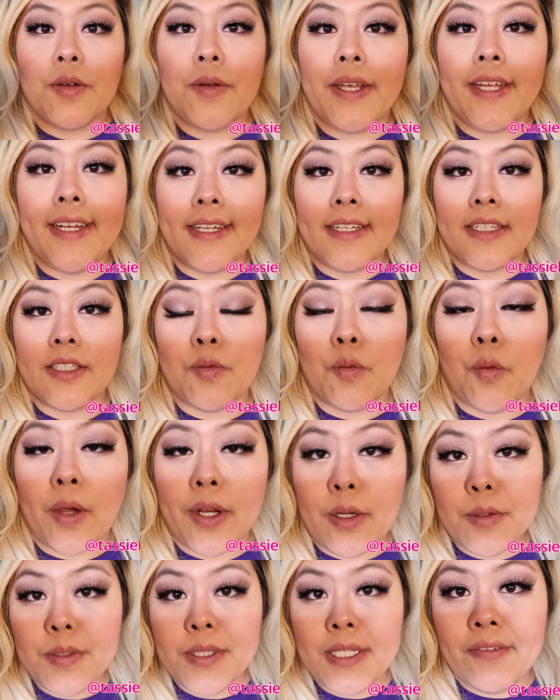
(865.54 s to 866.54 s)
it is
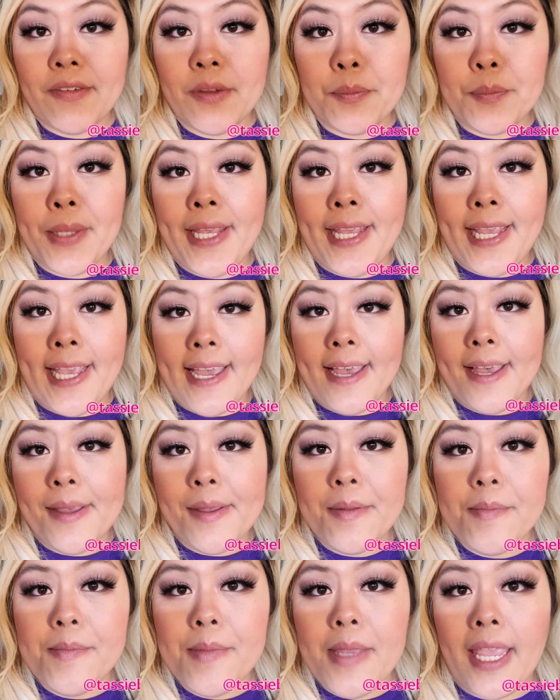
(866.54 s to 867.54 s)
1:07
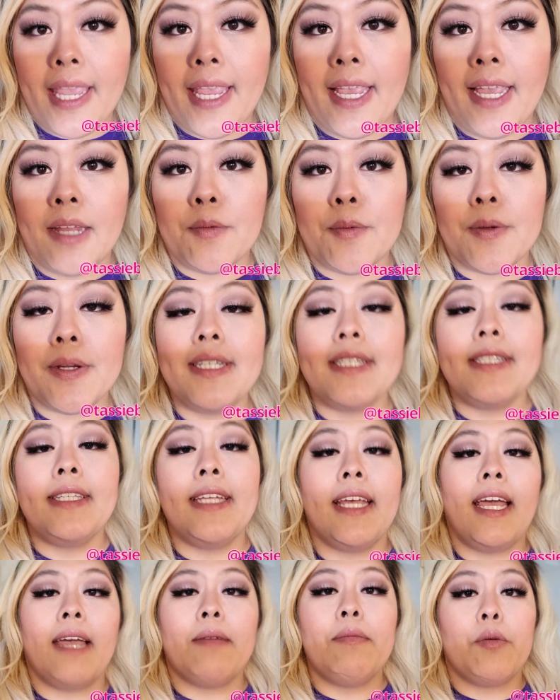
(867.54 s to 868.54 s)
p.m. and we're gonna
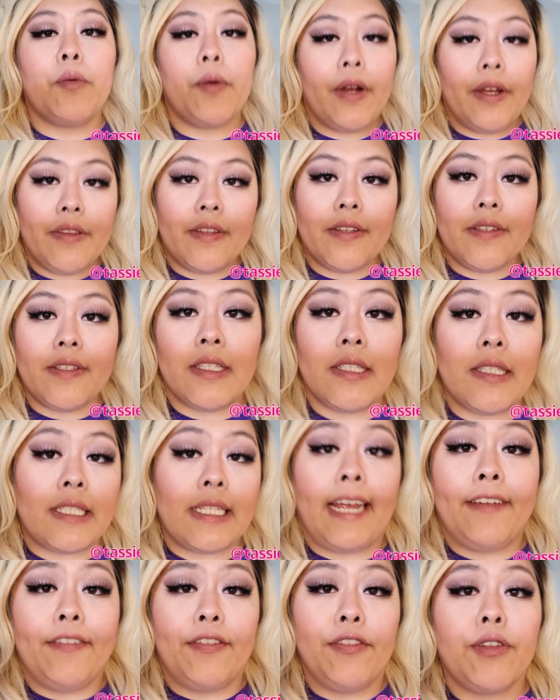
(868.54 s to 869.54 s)
say I've been wearing this since
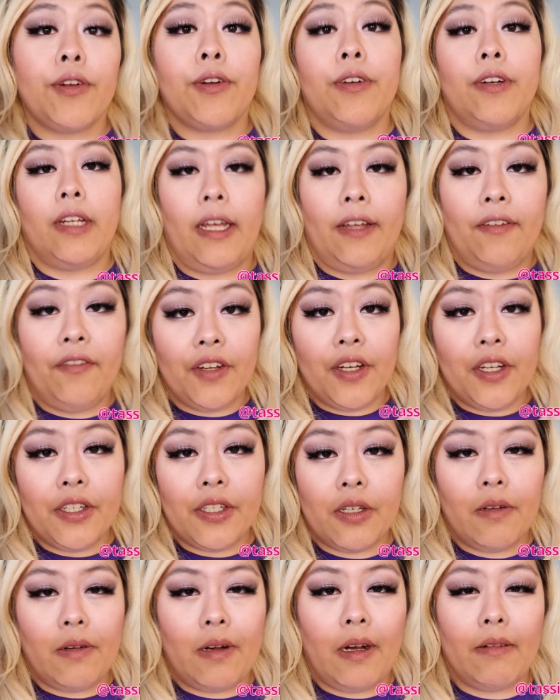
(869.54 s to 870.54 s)
9:30. I
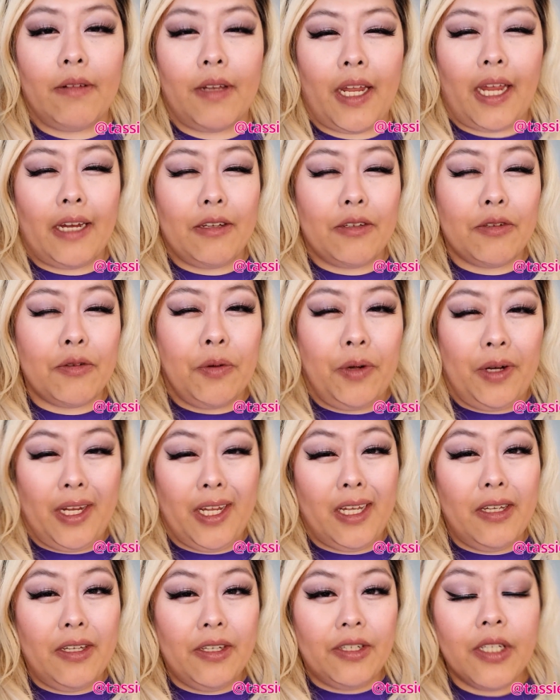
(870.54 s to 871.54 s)
finished around
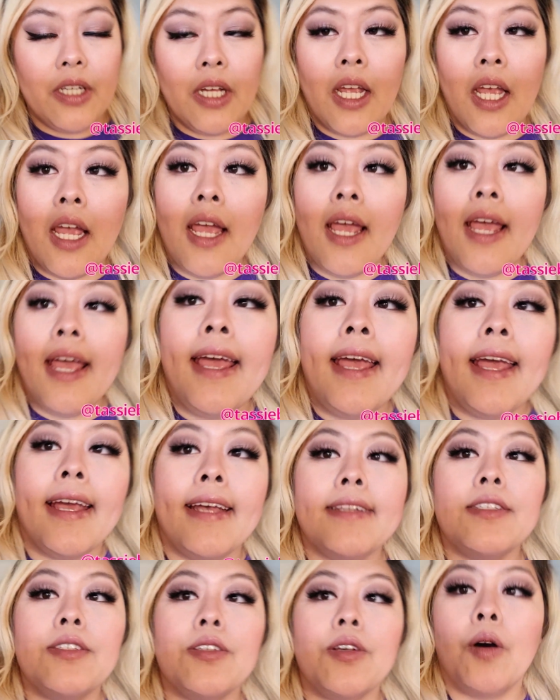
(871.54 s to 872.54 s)
9:20ish.
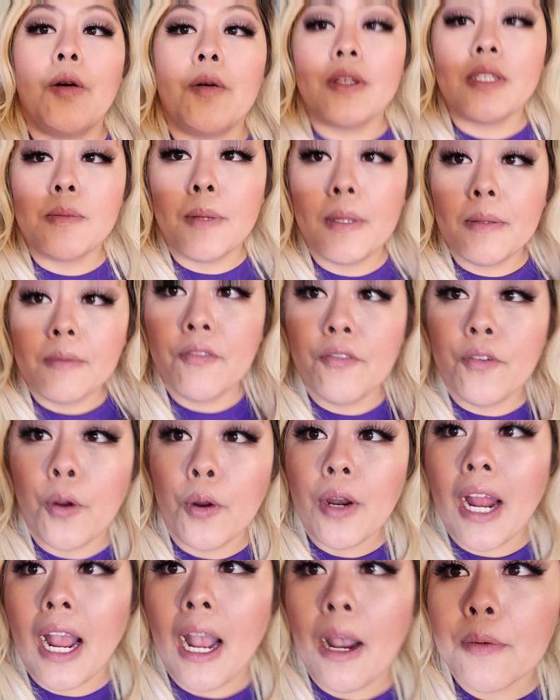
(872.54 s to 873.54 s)
And so it's been
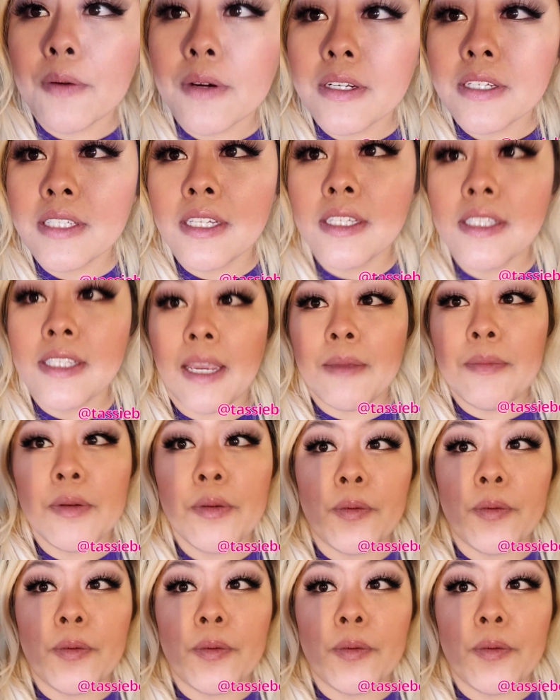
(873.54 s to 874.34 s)
4 hours since I've been